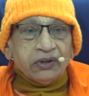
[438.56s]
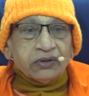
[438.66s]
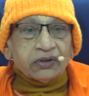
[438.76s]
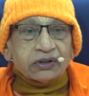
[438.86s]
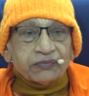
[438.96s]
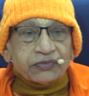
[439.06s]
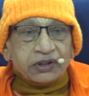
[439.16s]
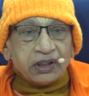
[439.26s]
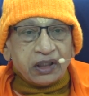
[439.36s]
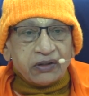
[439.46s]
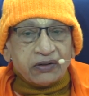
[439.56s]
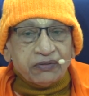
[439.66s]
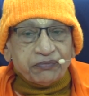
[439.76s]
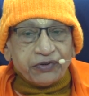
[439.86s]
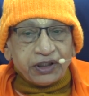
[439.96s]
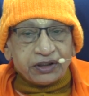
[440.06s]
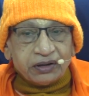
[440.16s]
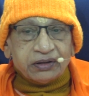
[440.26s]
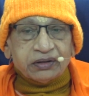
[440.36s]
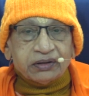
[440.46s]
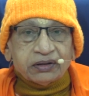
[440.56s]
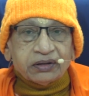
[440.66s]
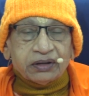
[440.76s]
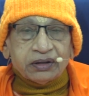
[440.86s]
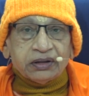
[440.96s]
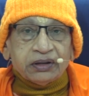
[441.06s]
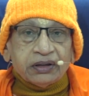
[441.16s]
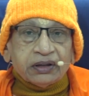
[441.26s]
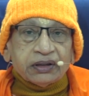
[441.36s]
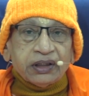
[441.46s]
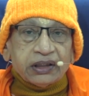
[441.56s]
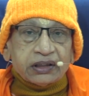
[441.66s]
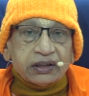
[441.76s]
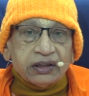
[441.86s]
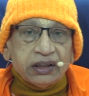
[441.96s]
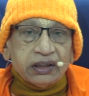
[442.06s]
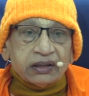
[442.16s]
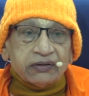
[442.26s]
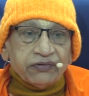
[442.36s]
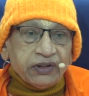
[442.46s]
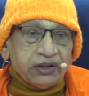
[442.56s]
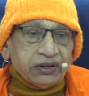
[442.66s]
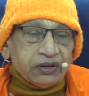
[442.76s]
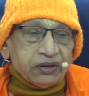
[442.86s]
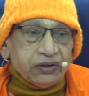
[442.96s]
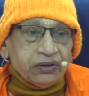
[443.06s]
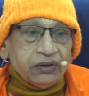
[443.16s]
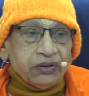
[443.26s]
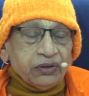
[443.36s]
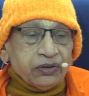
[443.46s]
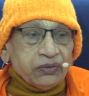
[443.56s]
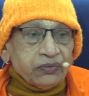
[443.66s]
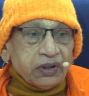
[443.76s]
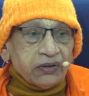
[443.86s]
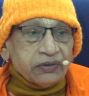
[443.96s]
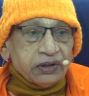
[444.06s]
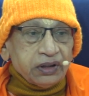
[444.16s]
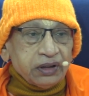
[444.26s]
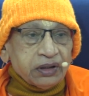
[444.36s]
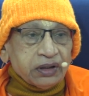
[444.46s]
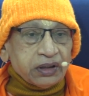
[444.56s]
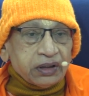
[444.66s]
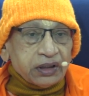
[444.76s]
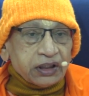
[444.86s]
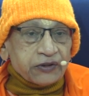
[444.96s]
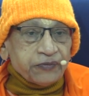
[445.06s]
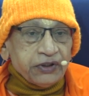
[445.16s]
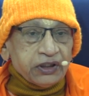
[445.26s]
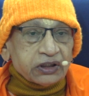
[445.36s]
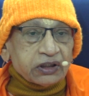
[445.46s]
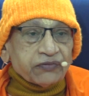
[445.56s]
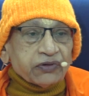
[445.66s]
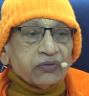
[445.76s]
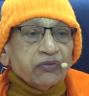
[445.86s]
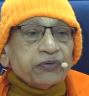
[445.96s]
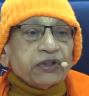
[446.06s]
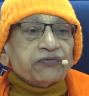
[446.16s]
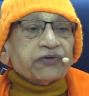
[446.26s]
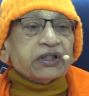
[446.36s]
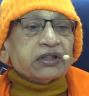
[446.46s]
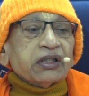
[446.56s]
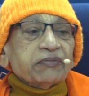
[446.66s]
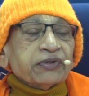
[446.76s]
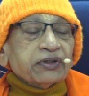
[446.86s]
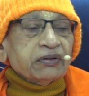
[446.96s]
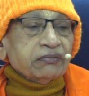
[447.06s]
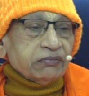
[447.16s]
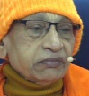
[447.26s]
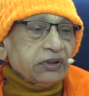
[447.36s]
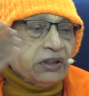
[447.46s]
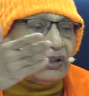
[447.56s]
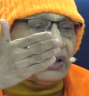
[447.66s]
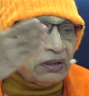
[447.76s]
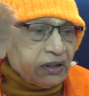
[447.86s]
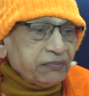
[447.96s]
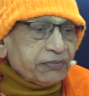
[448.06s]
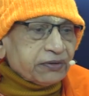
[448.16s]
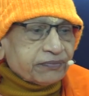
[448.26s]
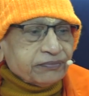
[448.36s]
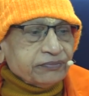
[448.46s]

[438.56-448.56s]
The samskara or impression that is created when you have the experience of a rupa, for example, is an example.